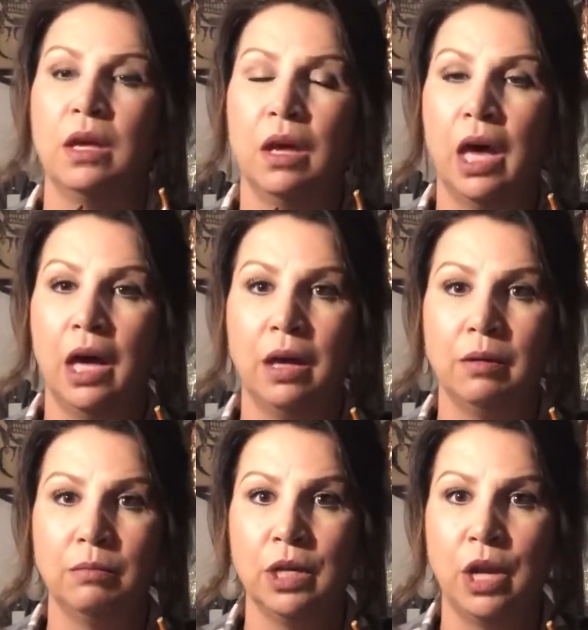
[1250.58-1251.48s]

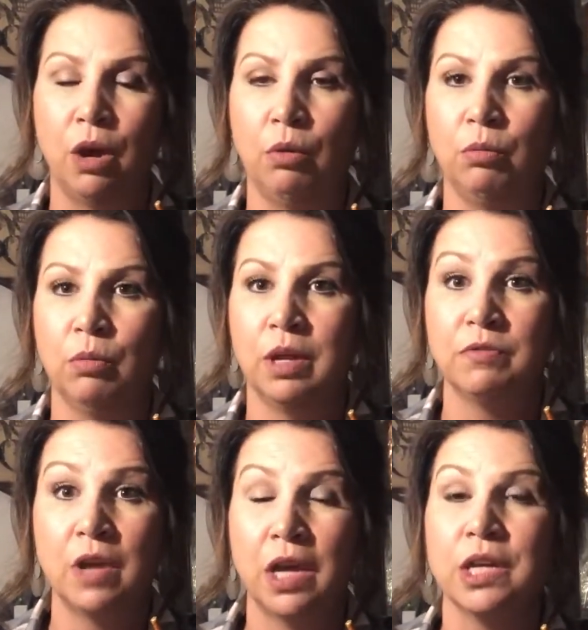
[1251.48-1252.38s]
um, you know,
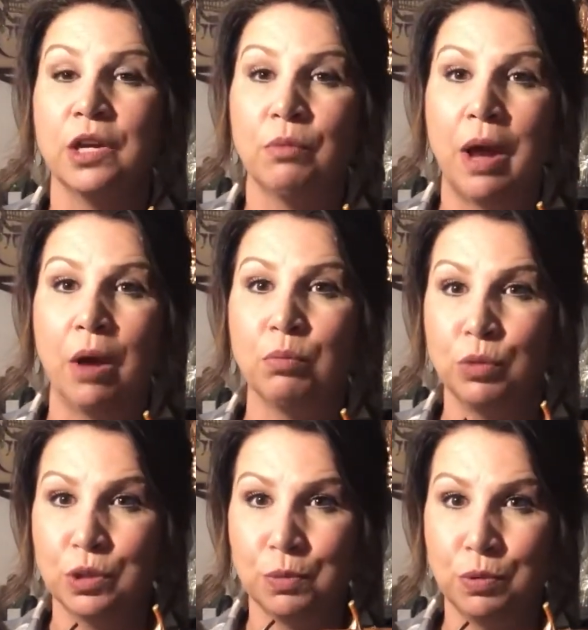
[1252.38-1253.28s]
if not year round,
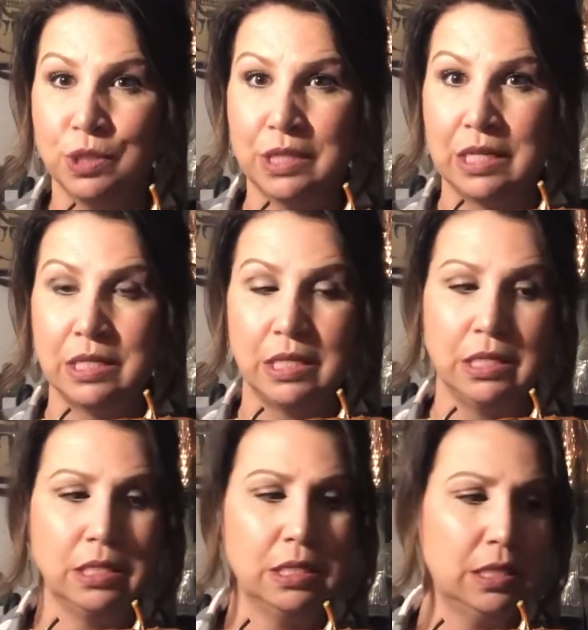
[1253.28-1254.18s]
multiple
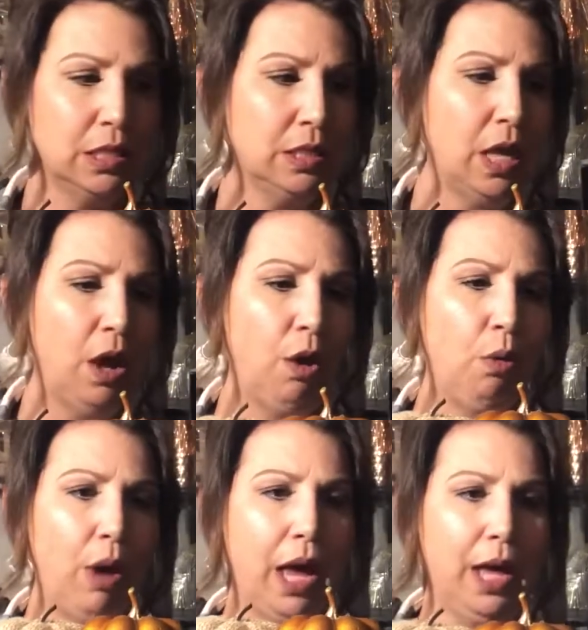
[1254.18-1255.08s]
seasons.
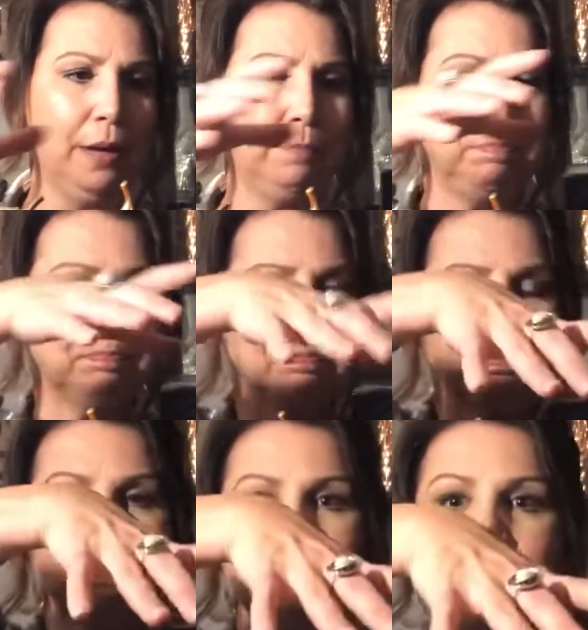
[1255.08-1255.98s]
So um,
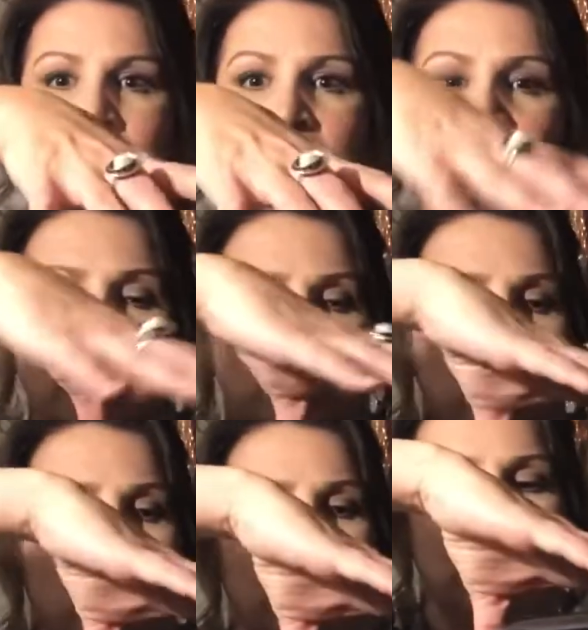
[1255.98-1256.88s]
I just
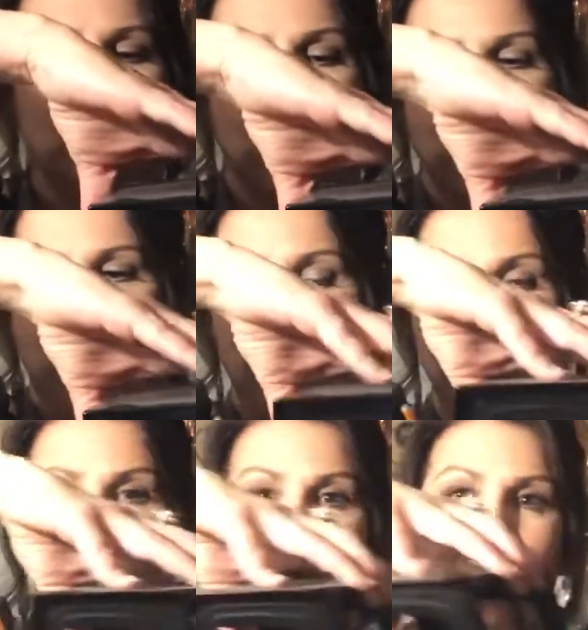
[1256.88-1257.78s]
wanted to share that
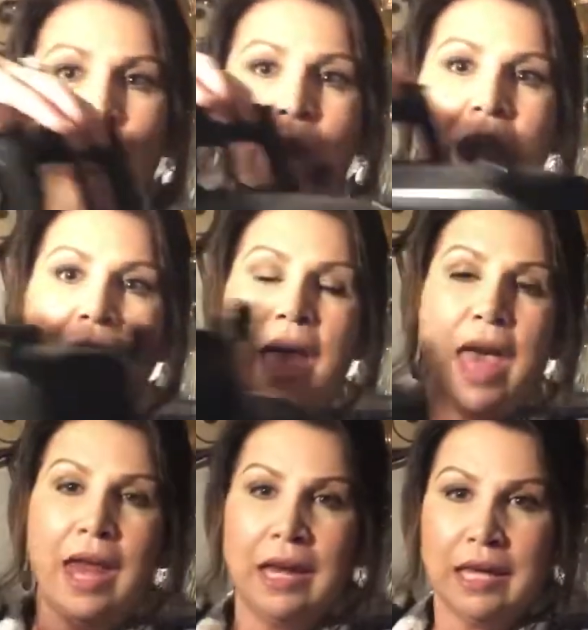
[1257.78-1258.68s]
with you.
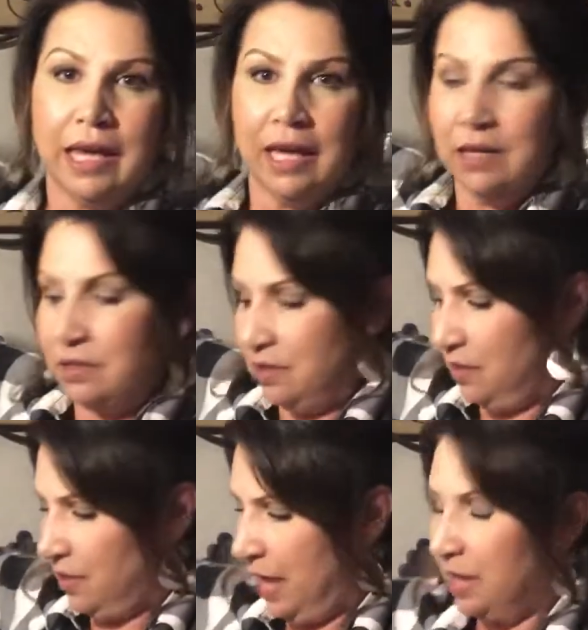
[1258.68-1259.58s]
And again, to
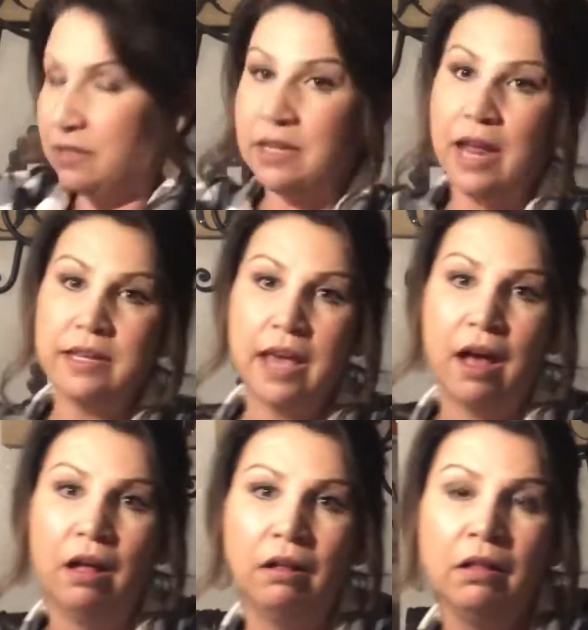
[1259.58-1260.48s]
thank
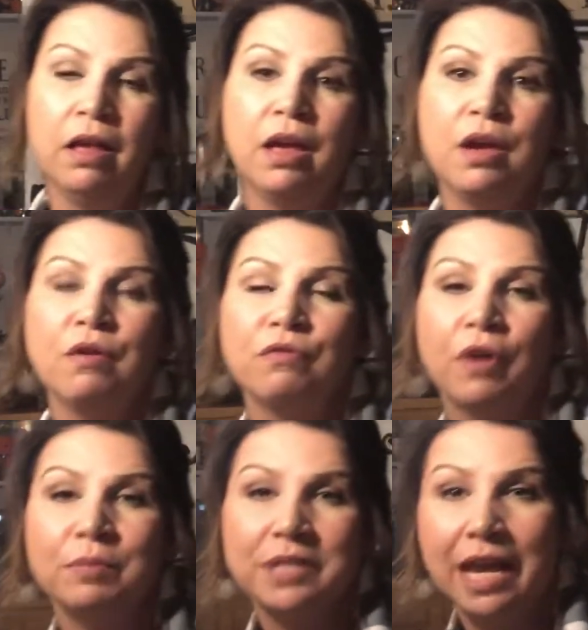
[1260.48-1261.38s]
Danielle
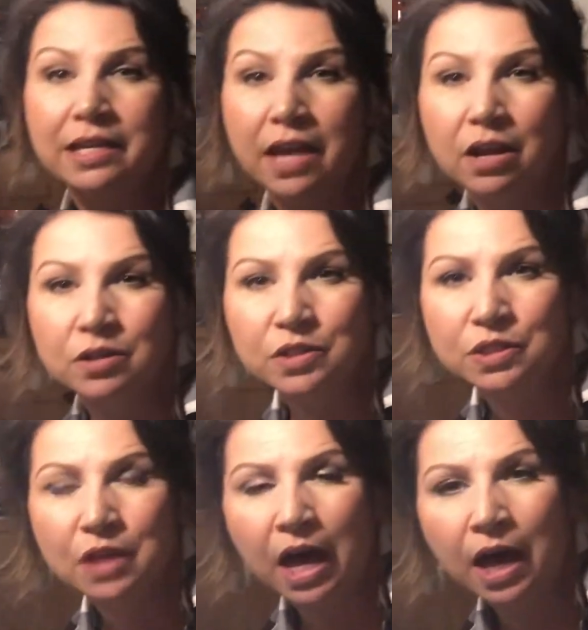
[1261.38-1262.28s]
from Danielle's
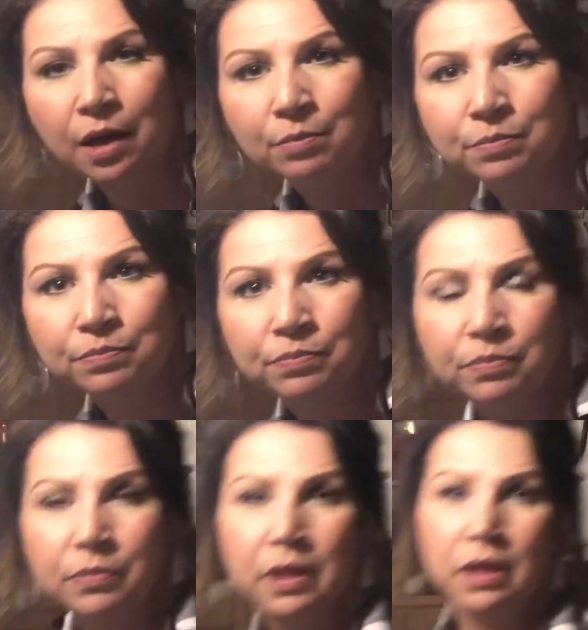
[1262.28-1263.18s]
um,
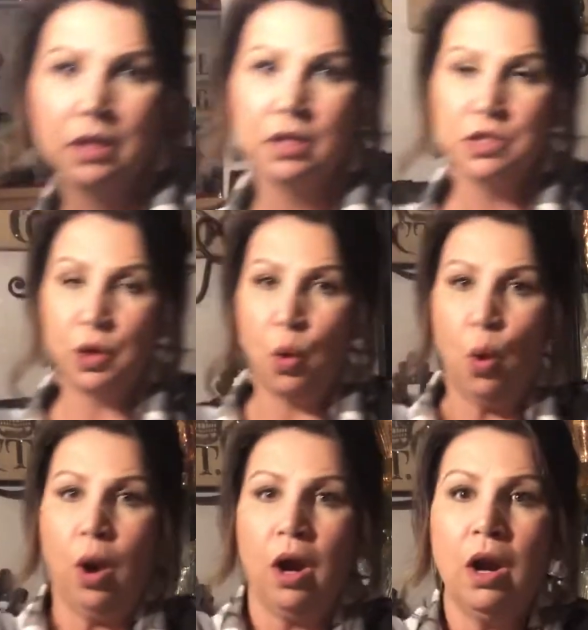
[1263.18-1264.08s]

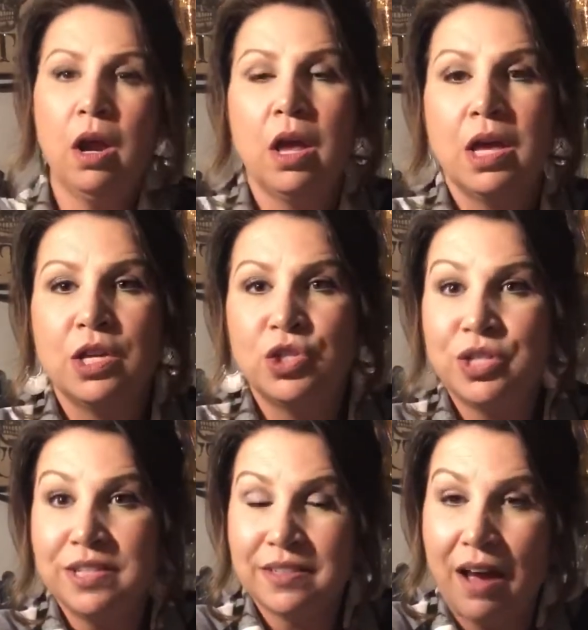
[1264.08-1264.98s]
Decor.
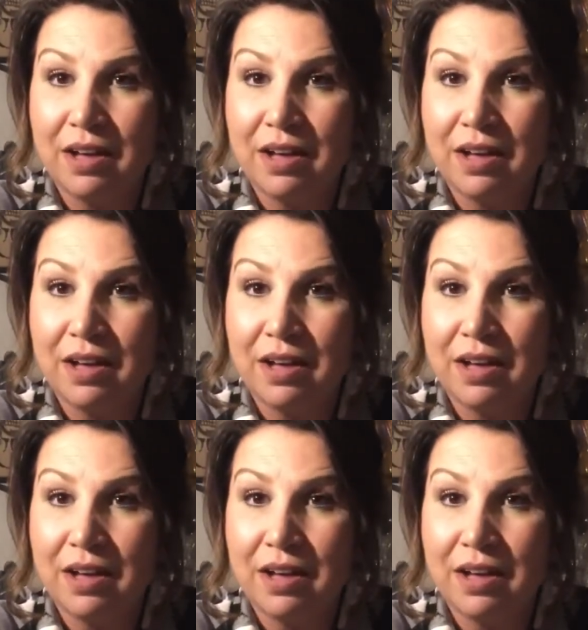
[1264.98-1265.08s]
She's got